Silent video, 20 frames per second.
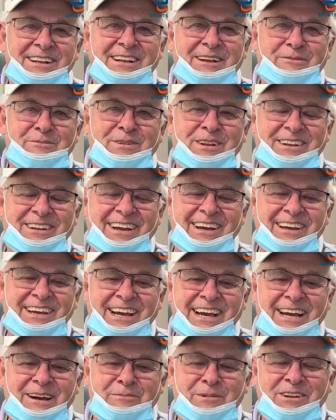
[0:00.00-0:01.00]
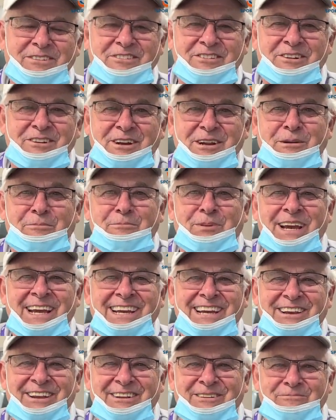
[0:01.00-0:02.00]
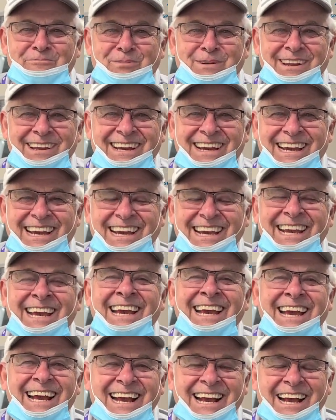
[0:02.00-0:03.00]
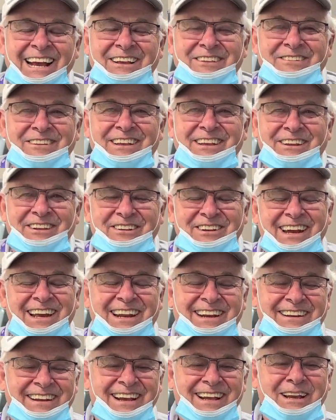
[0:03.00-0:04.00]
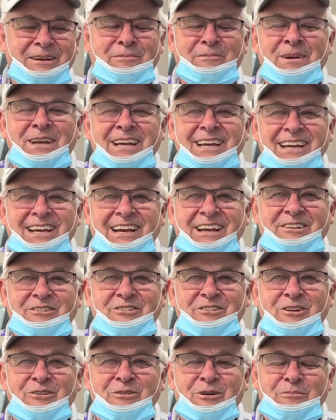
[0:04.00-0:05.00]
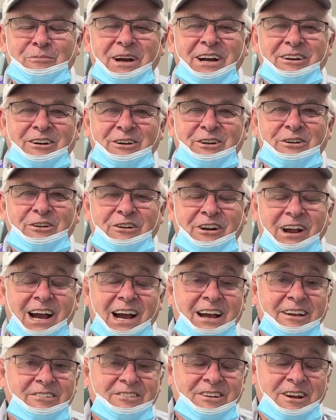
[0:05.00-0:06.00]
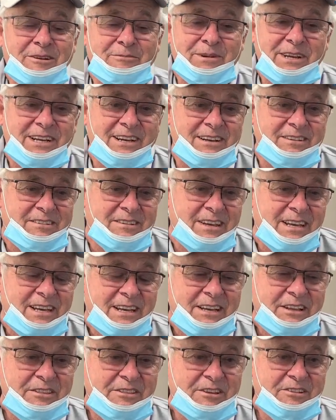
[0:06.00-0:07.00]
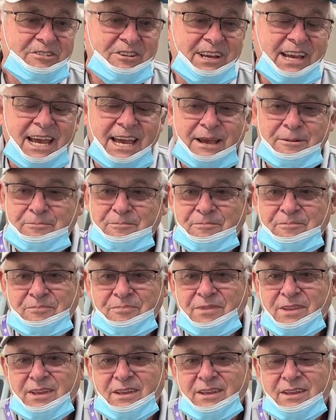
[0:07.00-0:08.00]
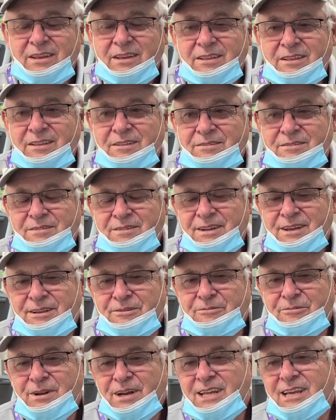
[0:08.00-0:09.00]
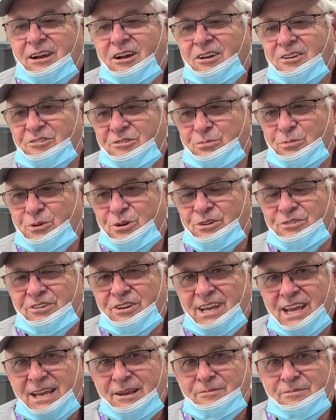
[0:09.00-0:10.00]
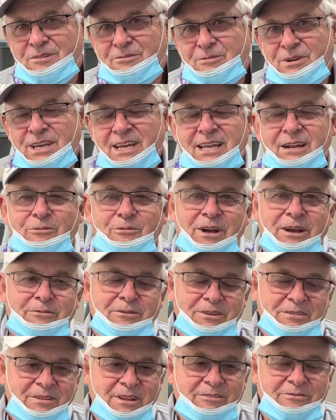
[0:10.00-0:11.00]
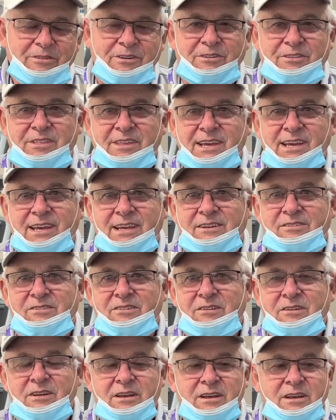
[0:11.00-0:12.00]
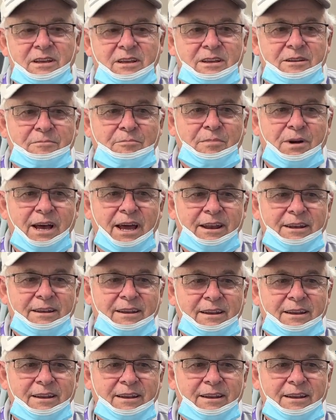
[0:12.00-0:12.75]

to tell you how much they're going to pay you to play. I said, you got to tell them and show them how good your eyes are, because this game, and really all sports games, and we get away with different things, but